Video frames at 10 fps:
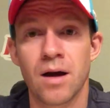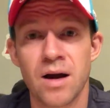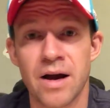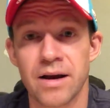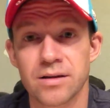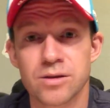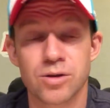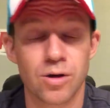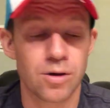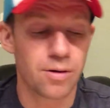Alright,
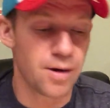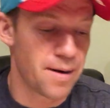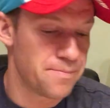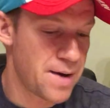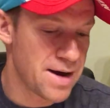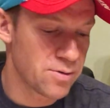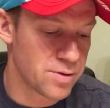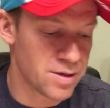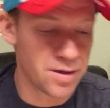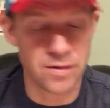so I'm back
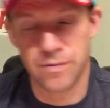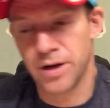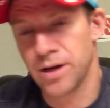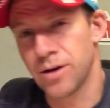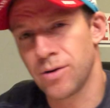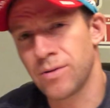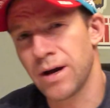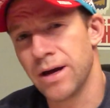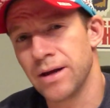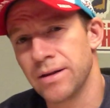with another video,
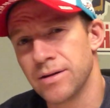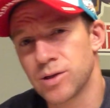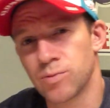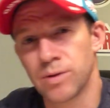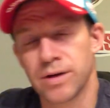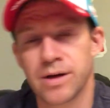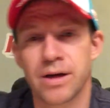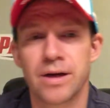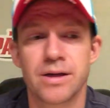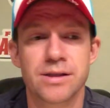and this one
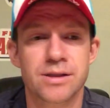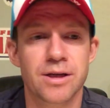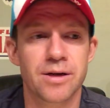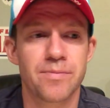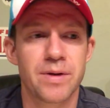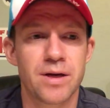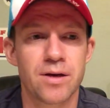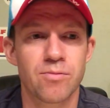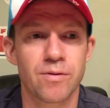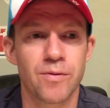is going to
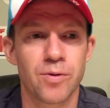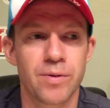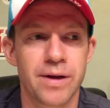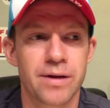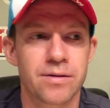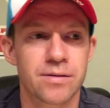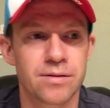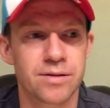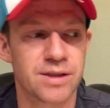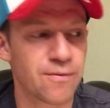be reviewing
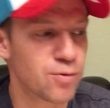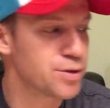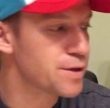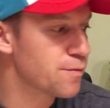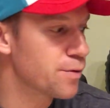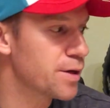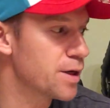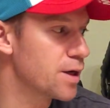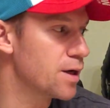several different